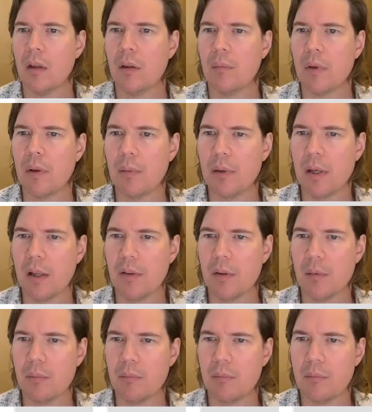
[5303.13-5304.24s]
Maybe not the
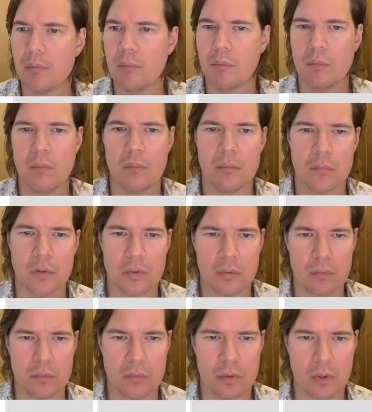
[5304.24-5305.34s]

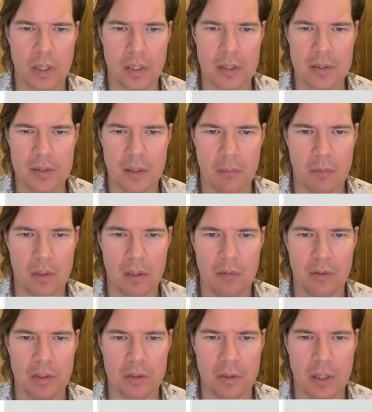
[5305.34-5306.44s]
greatest symbol
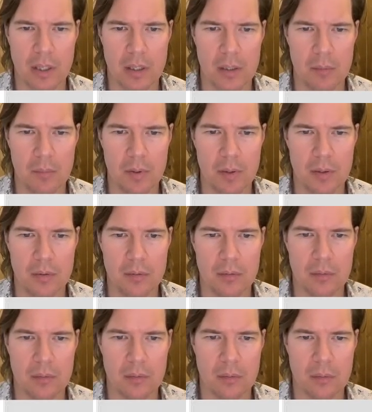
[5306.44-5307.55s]
ever created, but
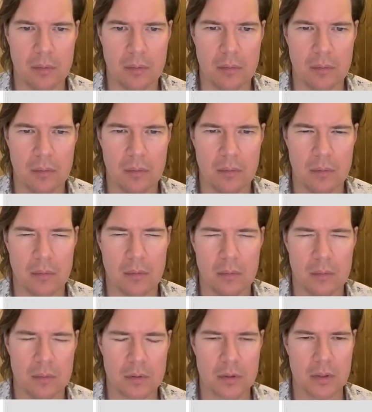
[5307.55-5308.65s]

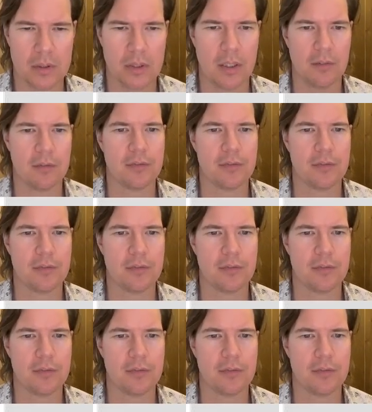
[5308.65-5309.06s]
it's good enough.